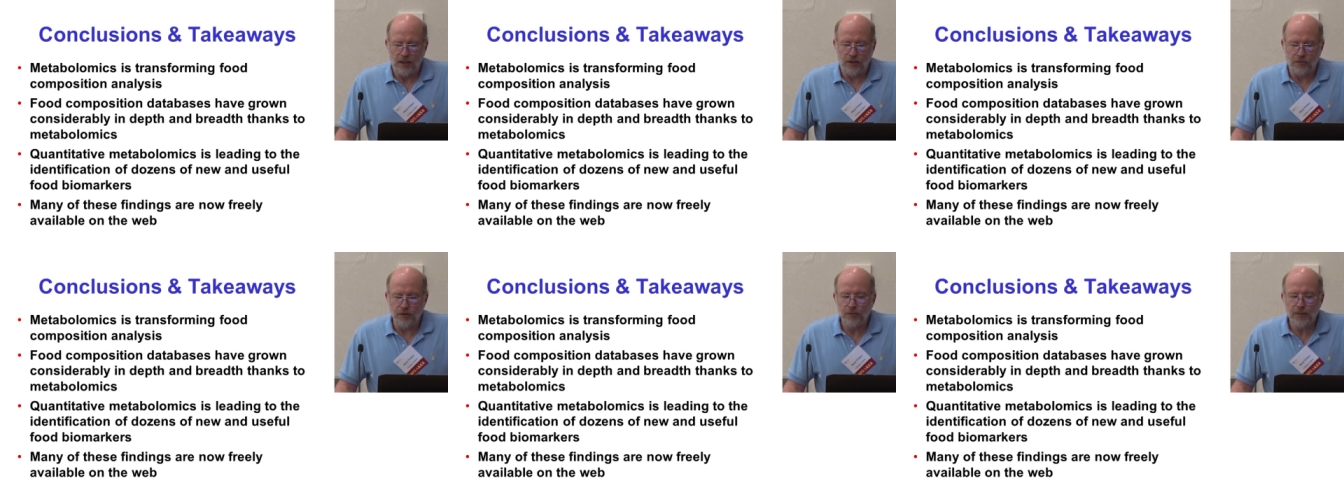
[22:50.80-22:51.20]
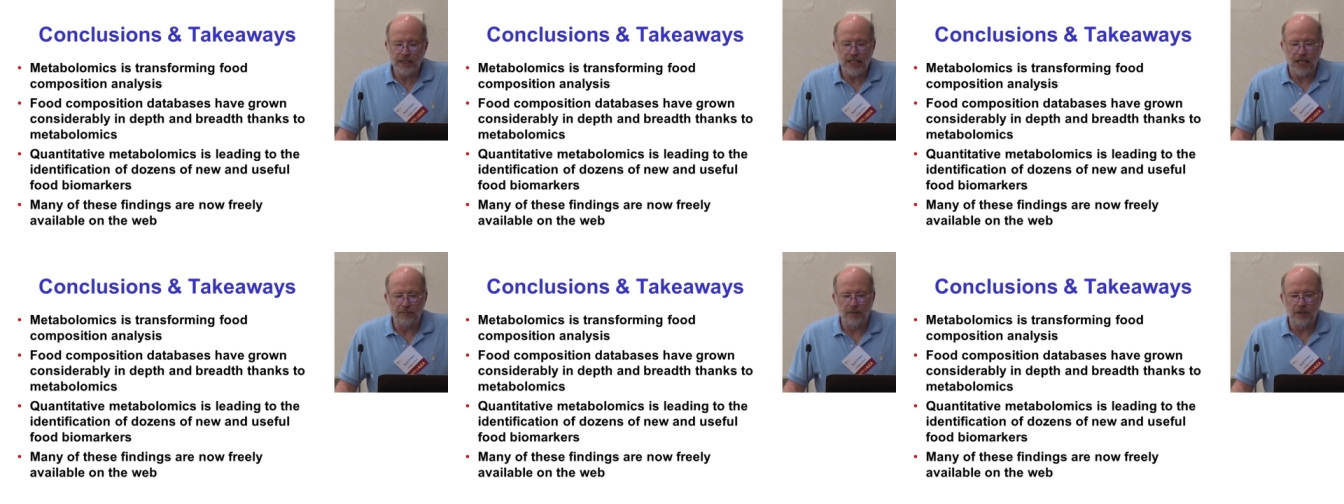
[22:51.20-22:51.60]
Through
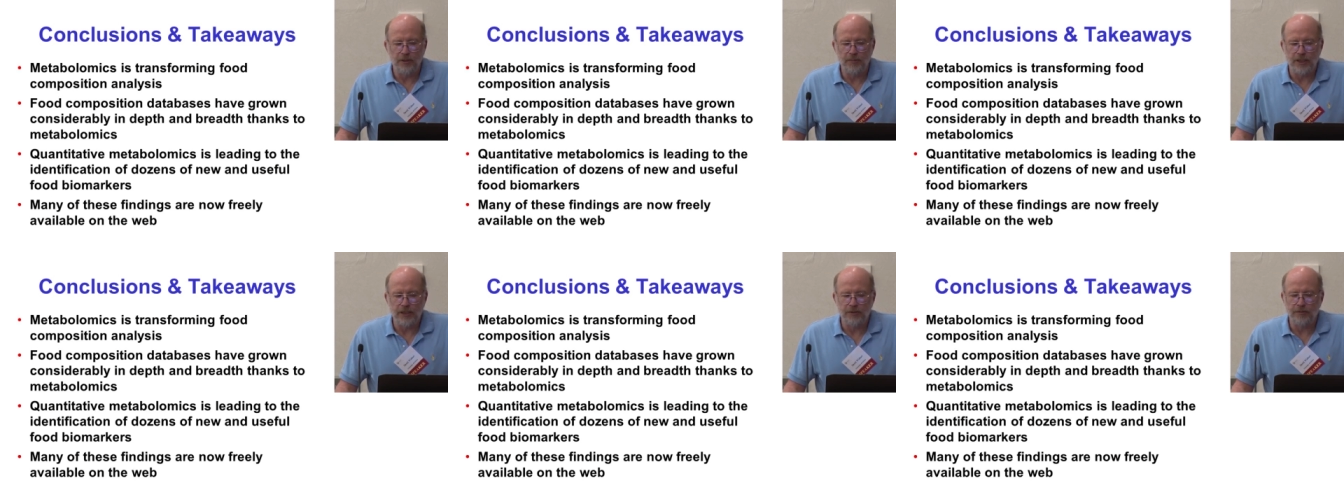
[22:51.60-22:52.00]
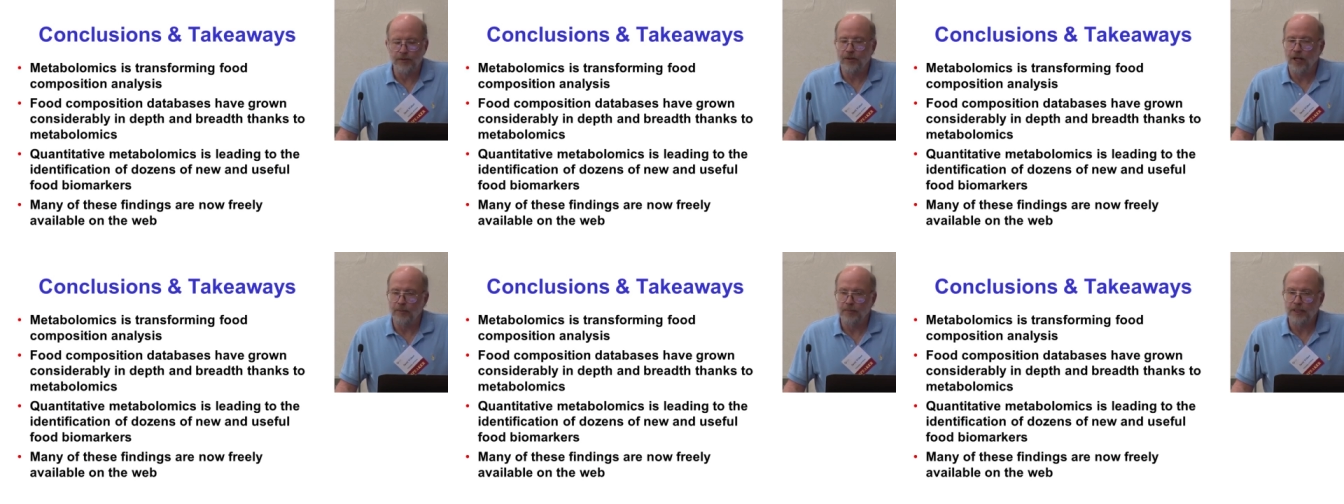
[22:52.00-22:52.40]
metabolomics, the
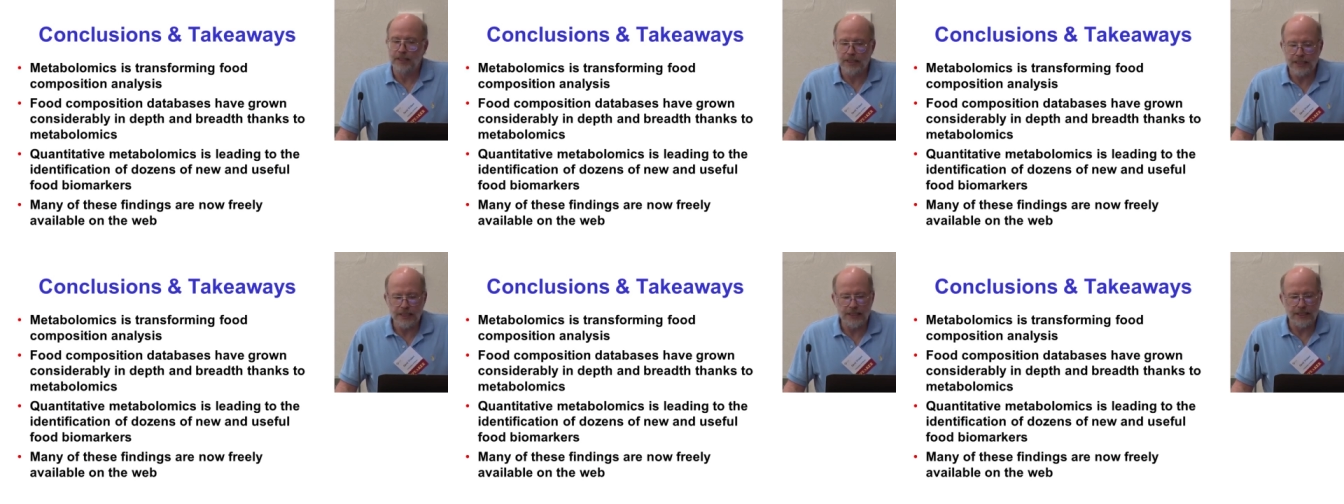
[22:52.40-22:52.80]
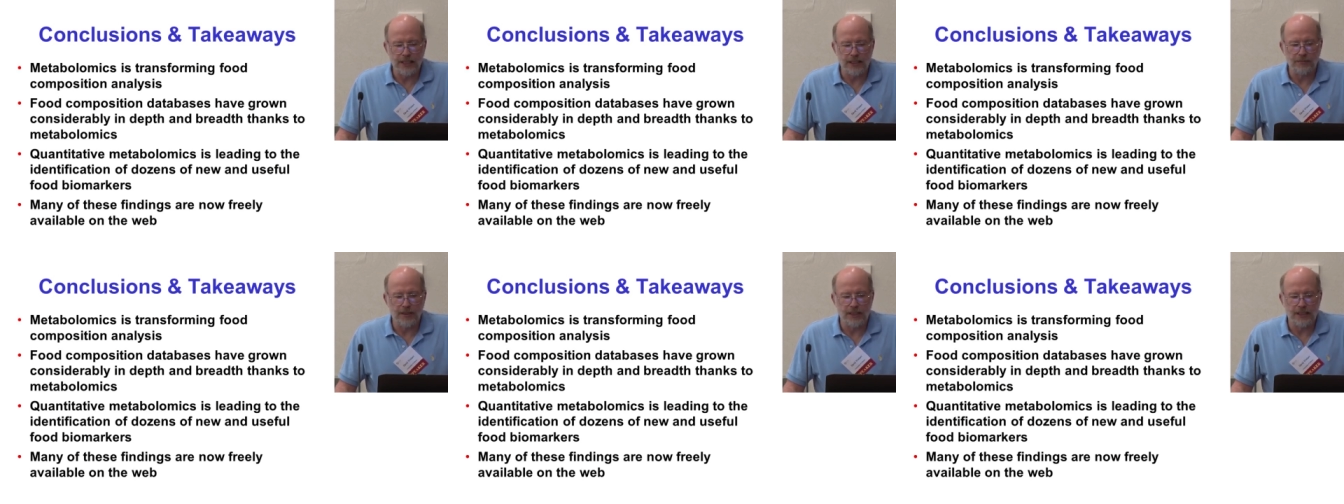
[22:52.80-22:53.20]
food composition
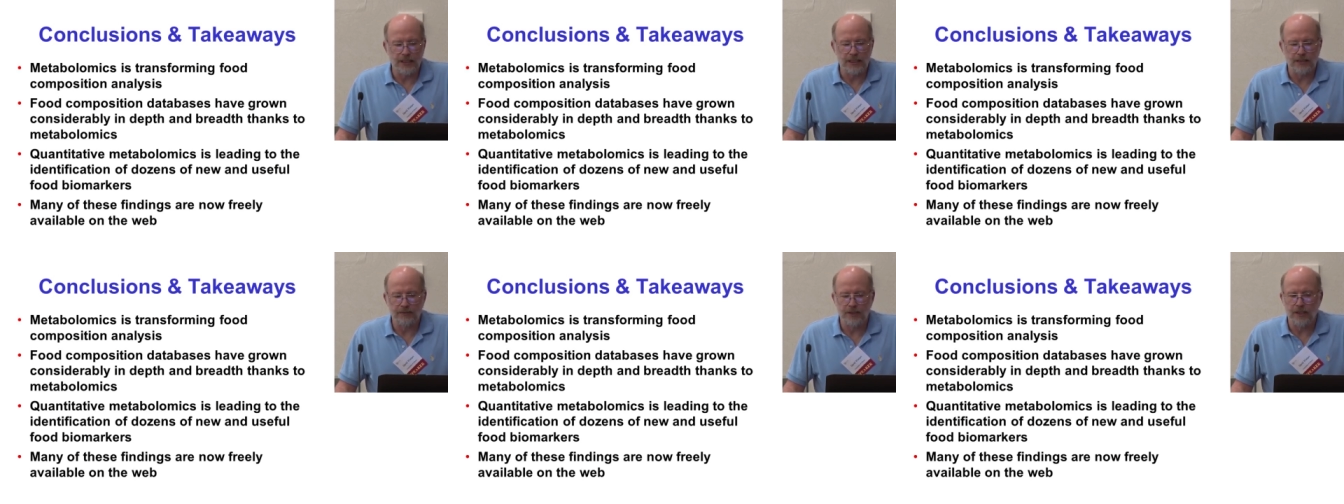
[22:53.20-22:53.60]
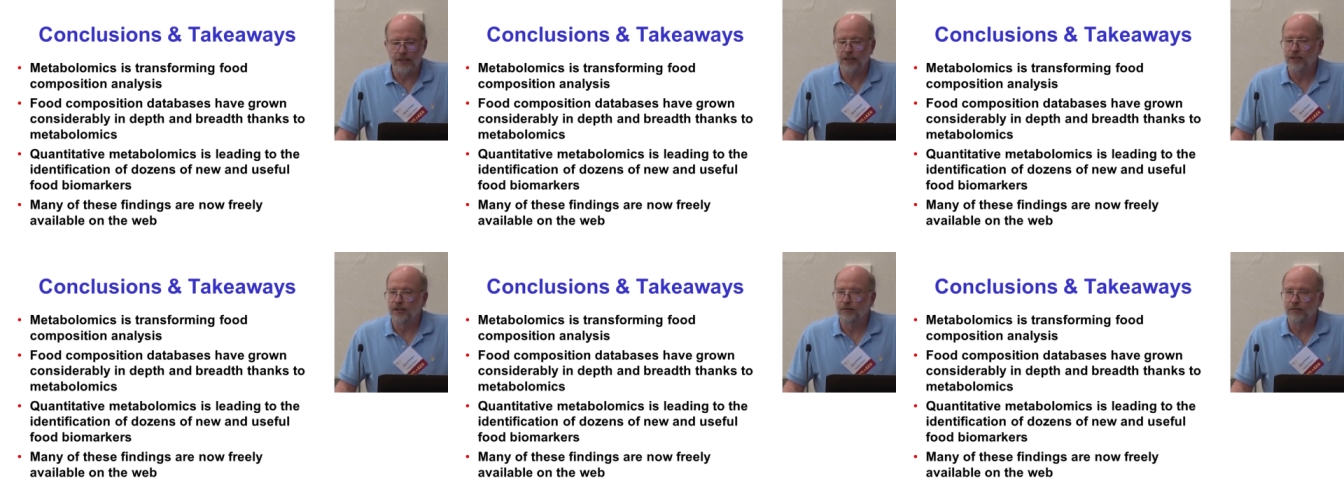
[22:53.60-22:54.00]
databases have
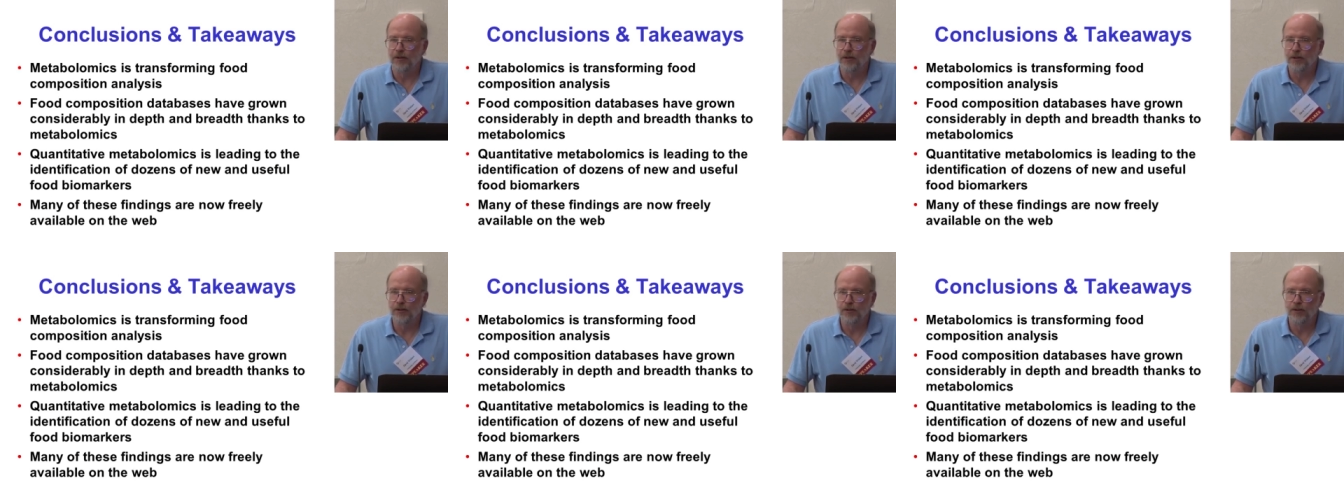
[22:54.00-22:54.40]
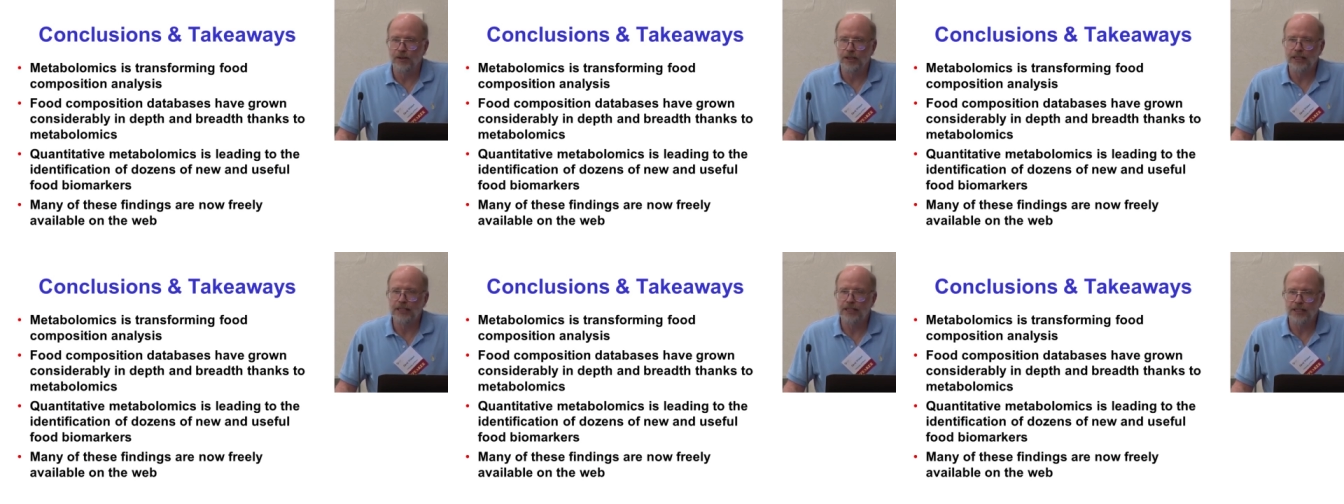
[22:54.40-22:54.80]
started to grow
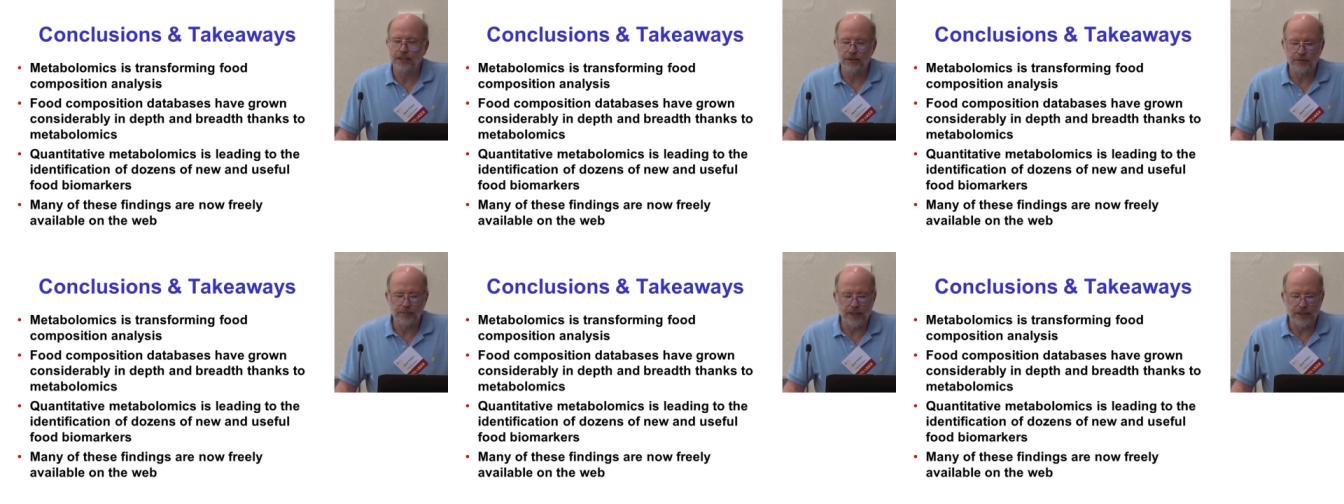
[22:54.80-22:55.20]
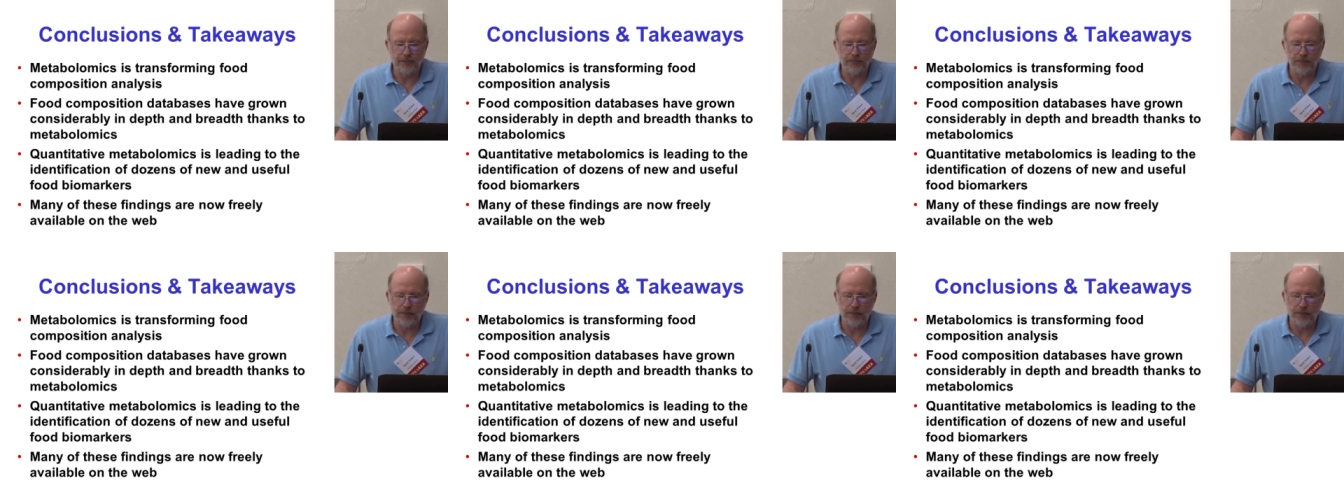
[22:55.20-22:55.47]
considerably.